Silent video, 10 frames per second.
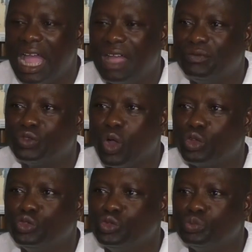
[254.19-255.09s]
have
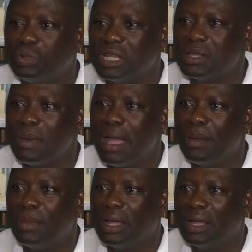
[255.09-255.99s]
talked to President
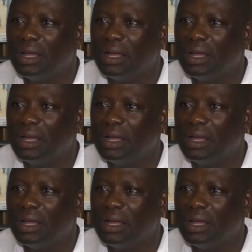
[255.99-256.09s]
Mahama,